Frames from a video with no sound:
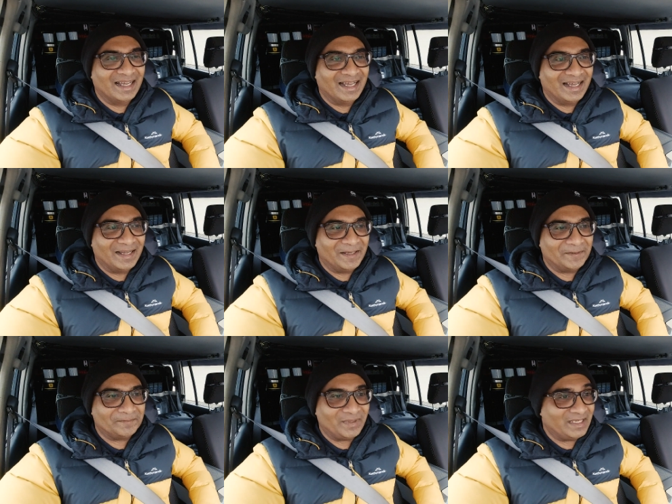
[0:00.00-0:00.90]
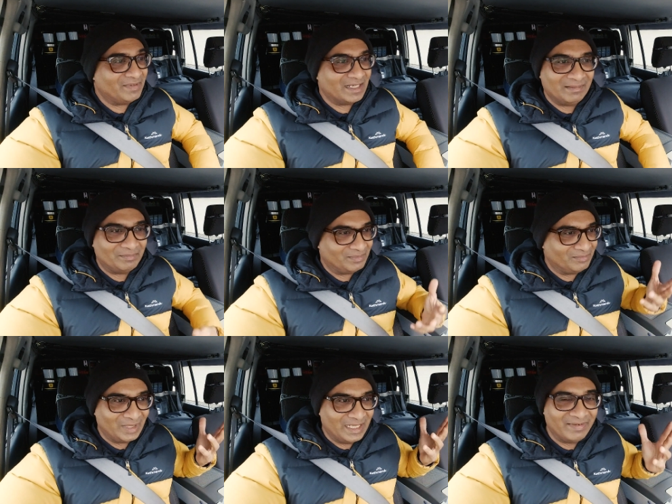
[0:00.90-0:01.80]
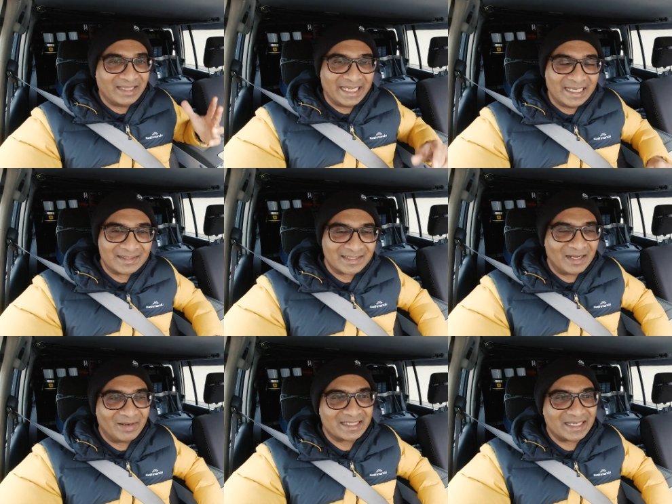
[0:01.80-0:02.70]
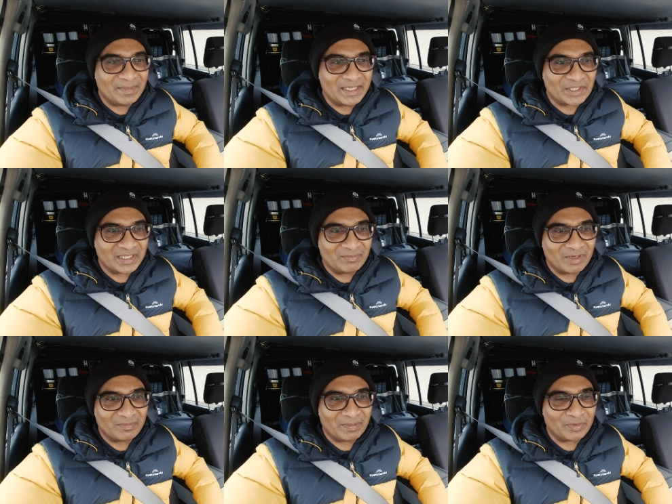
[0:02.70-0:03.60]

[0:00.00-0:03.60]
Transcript: Even we live in the hills now, as I mentioned in one of my